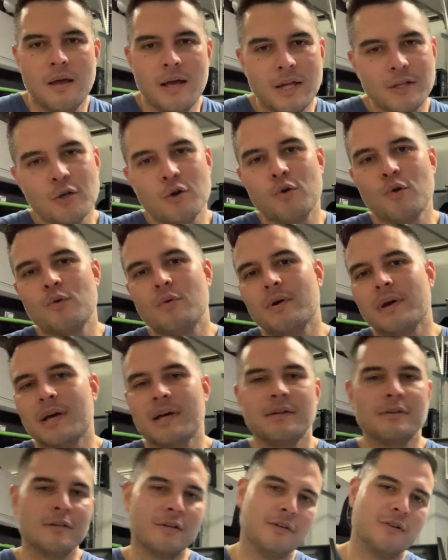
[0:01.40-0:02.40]
Hello
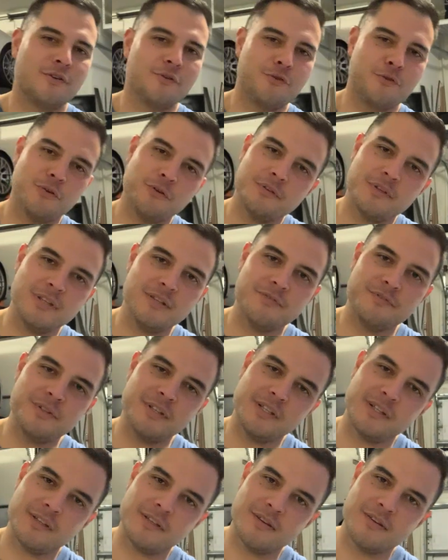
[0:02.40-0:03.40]
and good
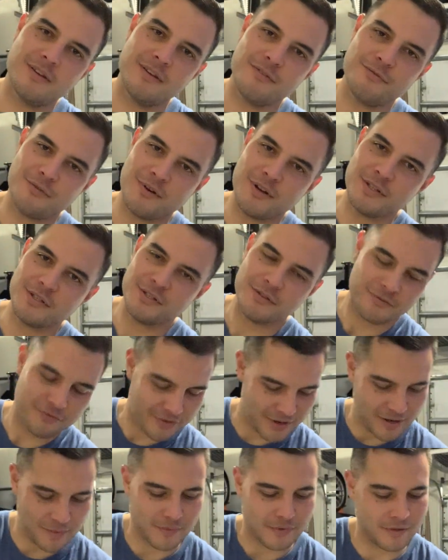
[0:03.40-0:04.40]
evening, friends and
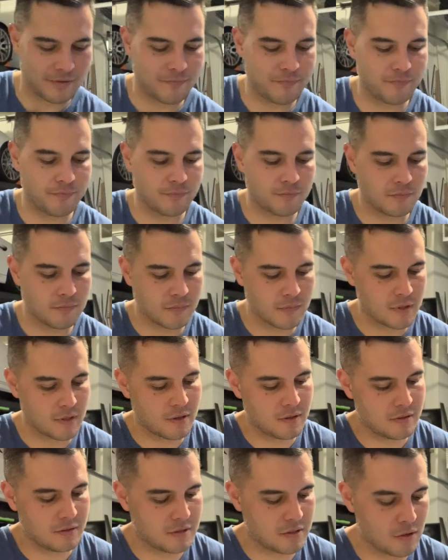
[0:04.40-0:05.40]
family.
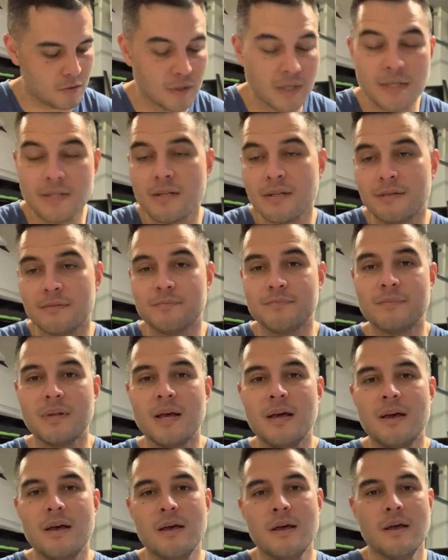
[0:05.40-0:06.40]
So, listen,
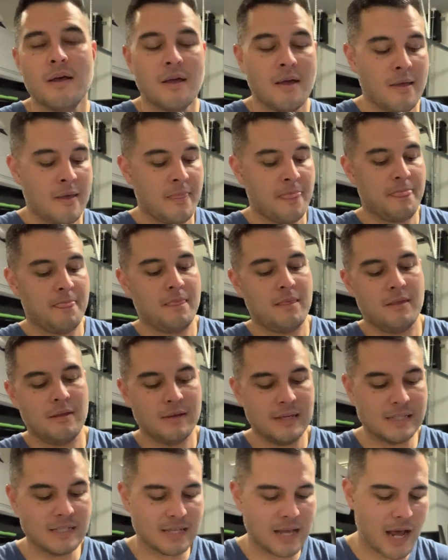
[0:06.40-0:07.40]

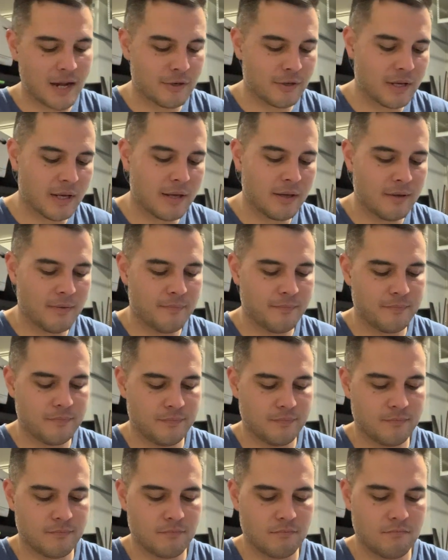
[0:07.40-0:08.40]
it's Saturday.
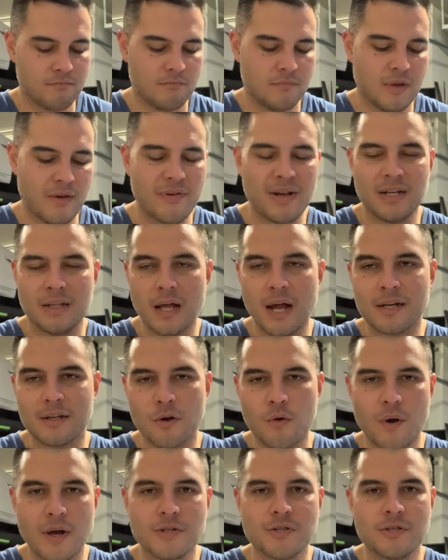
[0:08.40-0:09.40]
I've had a lot of
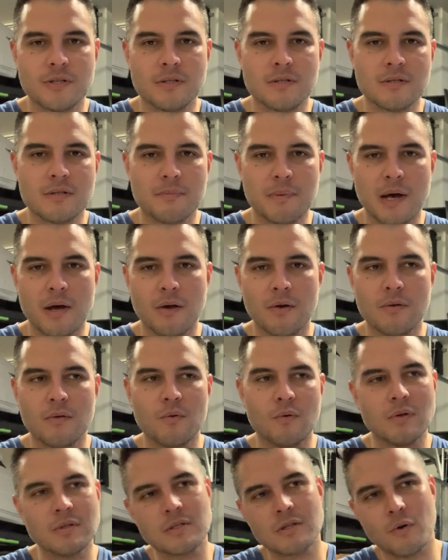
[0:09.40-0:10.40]
questions about
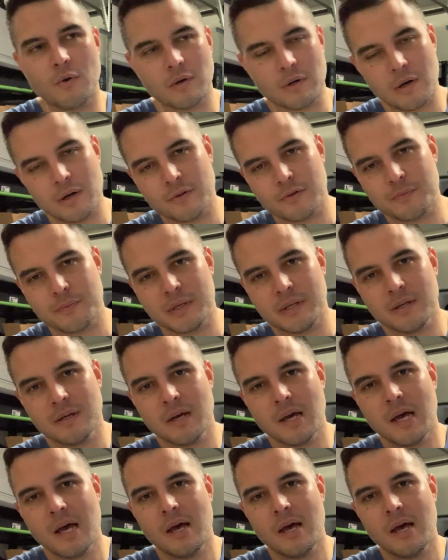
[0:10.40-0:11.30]
what's going on with me.